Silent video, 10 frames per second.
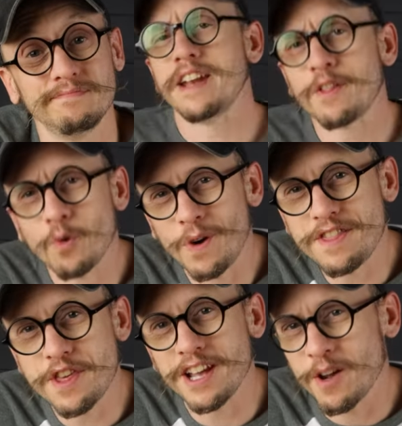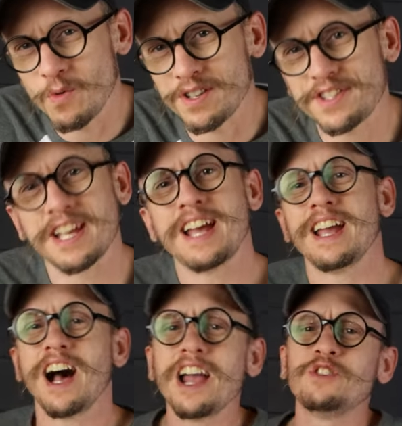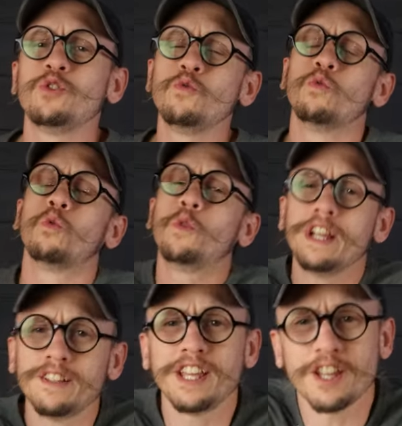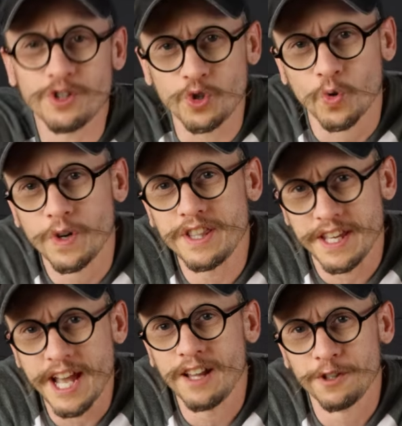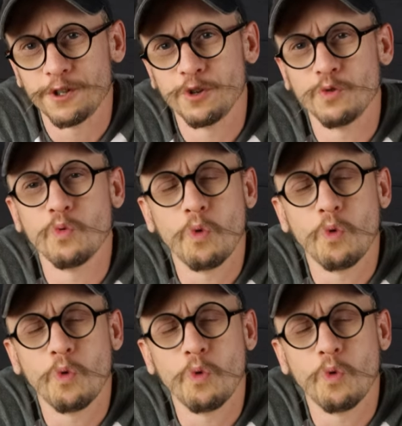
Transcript: Now, the one thing I will say, I do really enjoy the Elegoo